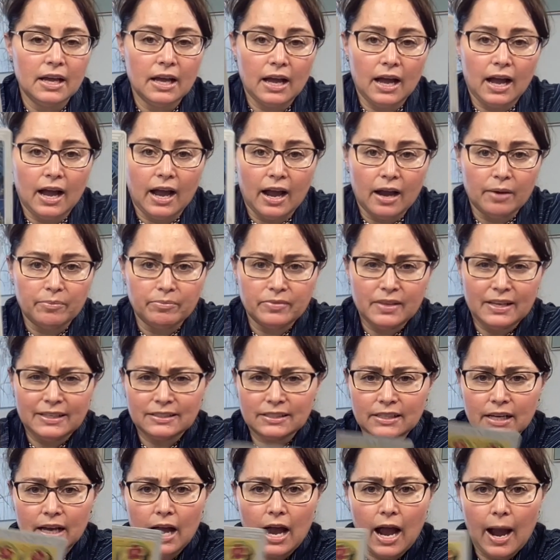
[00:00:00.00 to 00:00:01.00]
There's
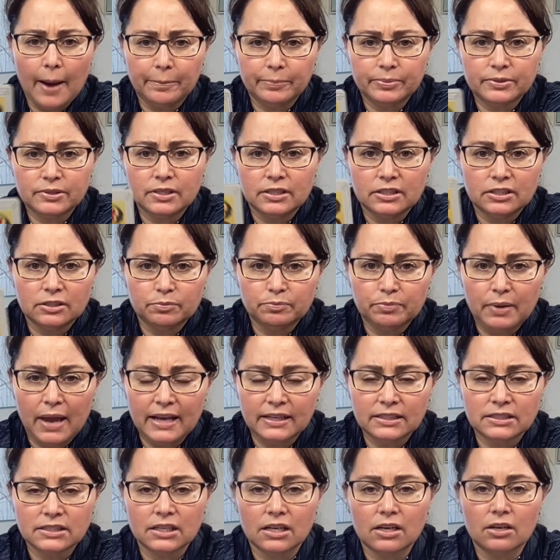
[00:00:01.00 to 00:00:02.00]
cups, there's
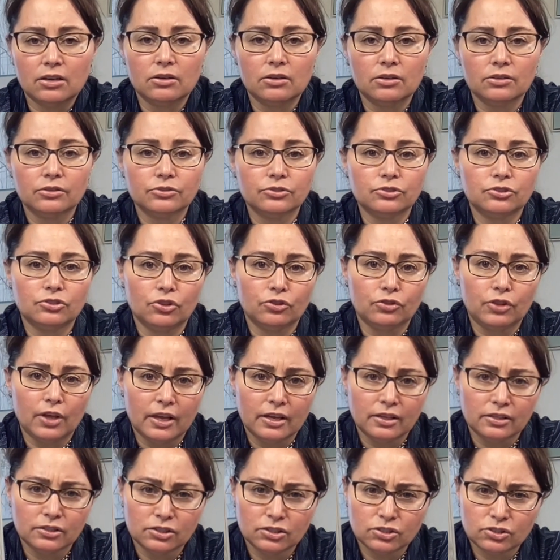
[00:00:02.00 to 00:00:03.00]
pentacles,
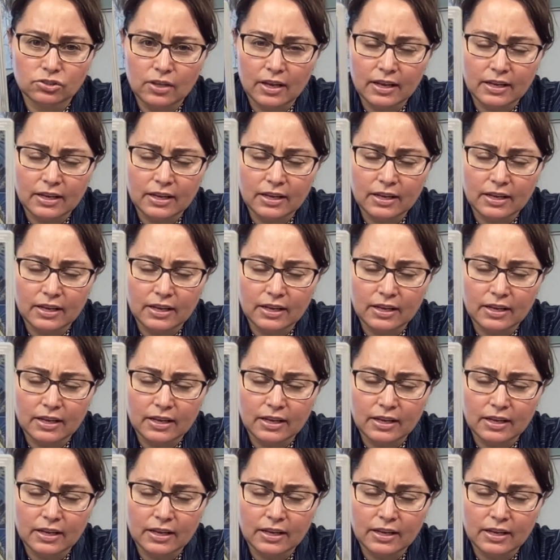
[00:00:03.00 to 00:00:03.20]
there's